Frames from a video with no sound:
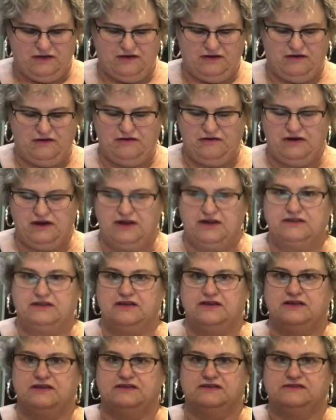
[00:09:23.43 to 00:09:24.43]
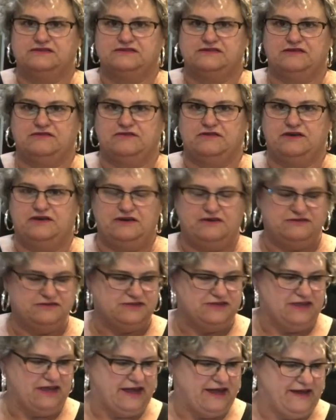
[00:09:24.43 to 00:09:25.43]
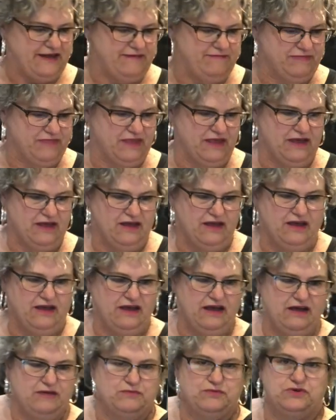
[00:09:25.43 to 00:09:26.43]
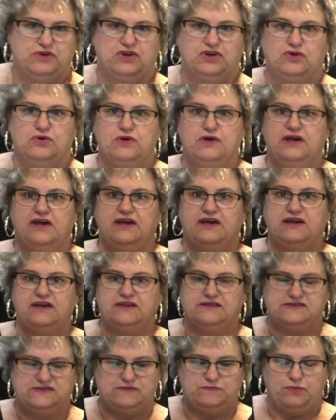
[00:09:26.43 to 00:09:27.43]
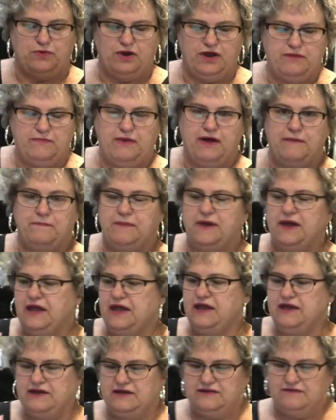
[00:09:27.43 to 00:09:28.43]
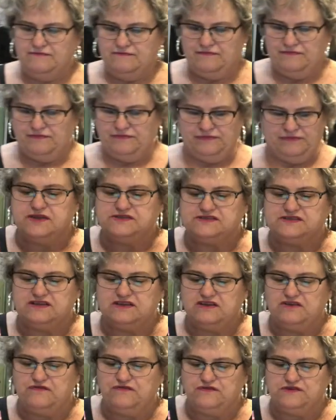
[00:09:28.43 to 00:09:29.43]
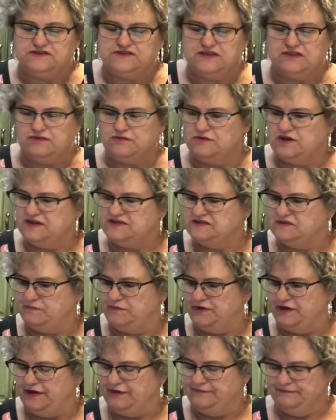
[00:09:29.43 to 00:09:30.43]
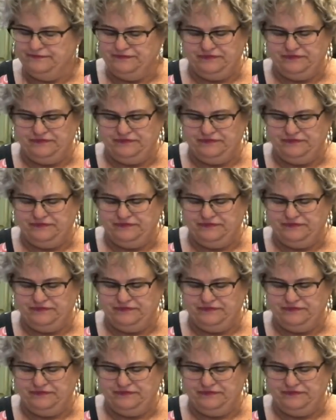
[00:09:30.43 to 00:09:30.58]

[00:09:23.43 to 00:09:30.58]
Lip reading: All right, so there's that. I'm gonna go ahead and spray my pan. What's the difference in the recipe?